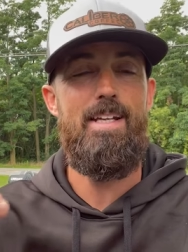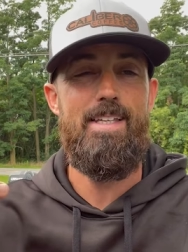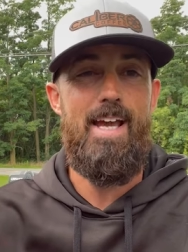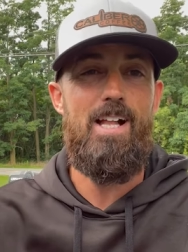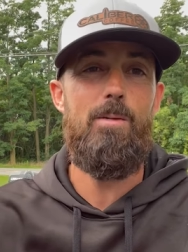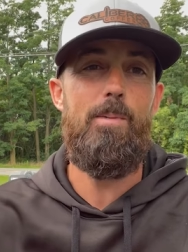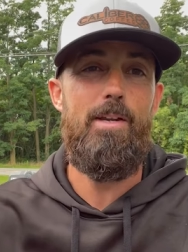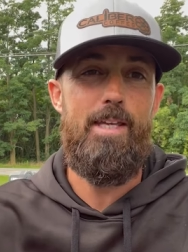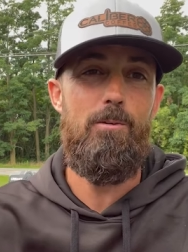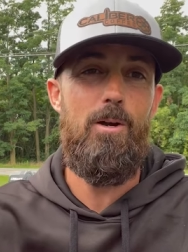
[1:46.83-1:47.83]
a Caliber
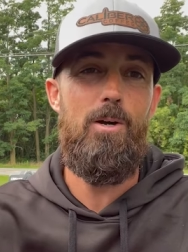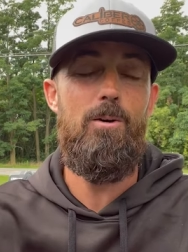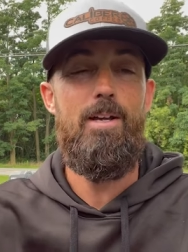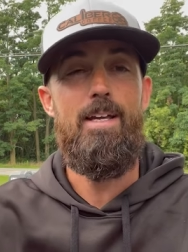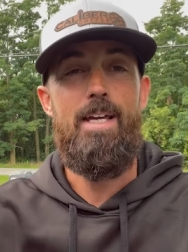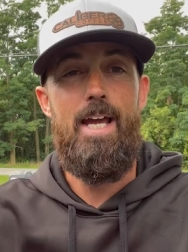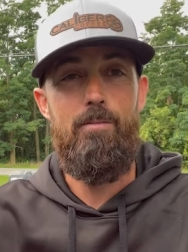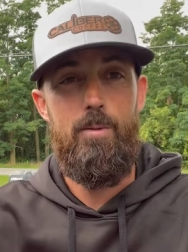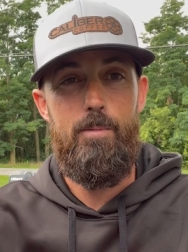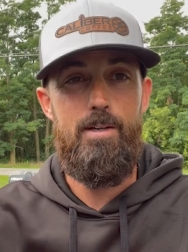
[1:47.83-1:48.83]
hero
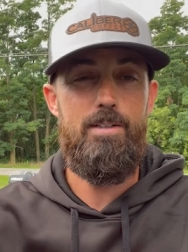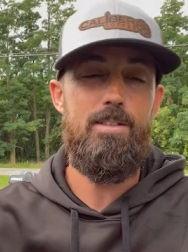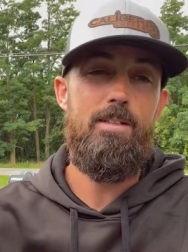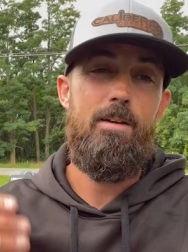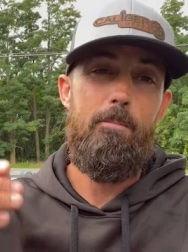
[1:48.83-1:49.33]
every month.